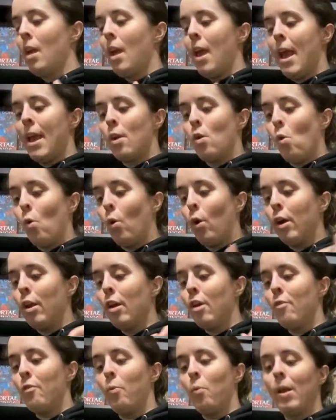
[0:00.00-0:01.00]
A Chord
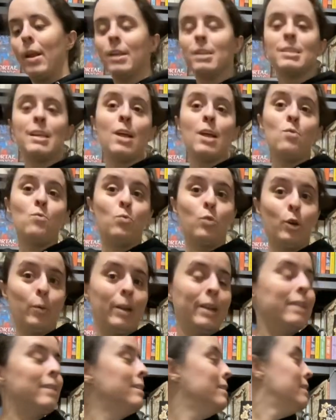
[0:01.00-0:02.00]
of Wings and
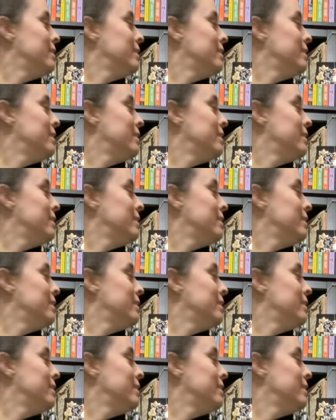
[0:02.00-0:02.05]
Ruin.